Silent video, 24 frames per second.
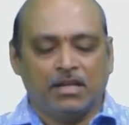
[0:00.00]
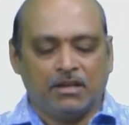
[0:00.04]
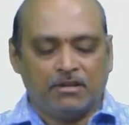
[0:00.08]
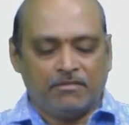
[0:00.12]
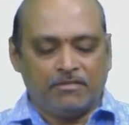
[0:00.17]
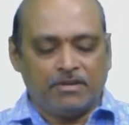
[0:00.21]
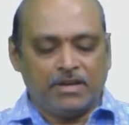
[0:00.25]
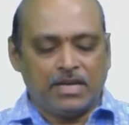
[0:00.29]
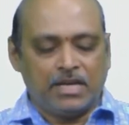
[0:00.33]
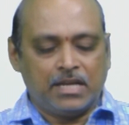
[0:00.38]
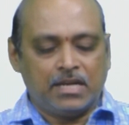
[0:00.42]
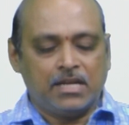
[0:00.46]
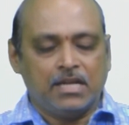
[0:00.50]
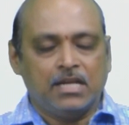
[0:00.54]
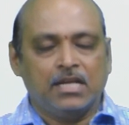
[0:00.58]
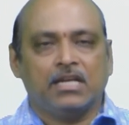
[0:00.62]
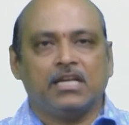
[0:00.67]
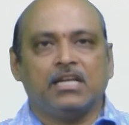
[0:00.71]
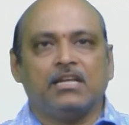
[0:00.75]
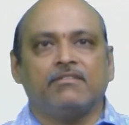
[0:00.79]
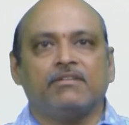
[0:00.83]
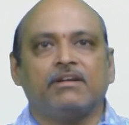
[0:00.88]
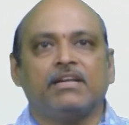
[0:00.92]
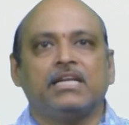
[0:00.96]
Where
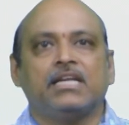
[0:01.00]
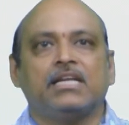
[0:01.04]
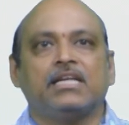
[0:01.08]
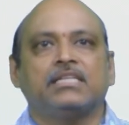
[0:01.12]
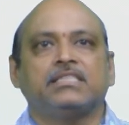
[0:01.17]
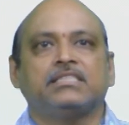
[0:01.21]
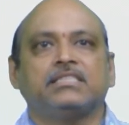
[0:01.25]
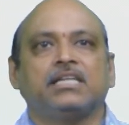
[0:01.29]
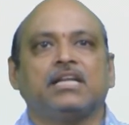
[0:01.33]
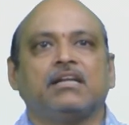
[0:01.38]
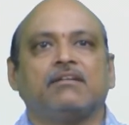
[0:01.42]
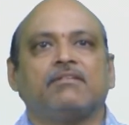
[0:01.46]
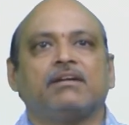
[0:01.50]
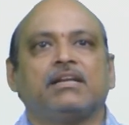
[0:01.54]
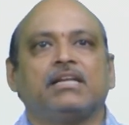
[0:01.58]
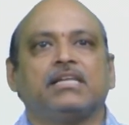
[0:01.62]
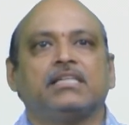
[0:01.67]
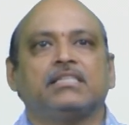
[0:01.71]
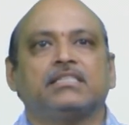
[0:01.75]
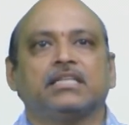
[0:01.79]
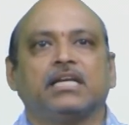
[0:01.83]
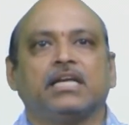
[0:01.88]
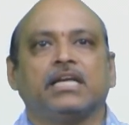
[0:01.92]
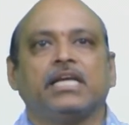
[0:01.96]
given energy level
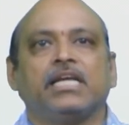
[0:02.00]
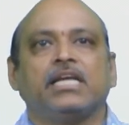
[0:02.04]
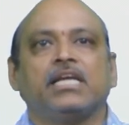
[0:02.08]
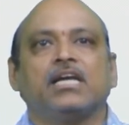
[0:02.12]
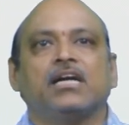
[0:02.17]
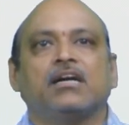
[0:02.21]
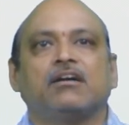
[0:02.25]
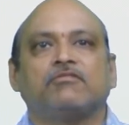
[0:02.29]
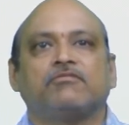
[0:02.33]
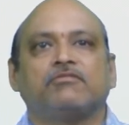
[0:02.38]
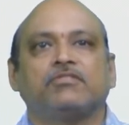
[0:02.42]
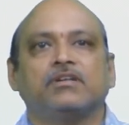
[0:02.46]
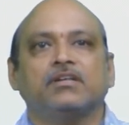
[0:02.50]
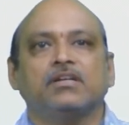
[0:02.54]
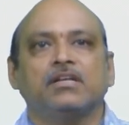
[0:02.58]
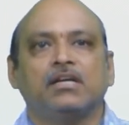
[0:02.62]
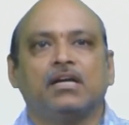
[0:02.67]
is EF.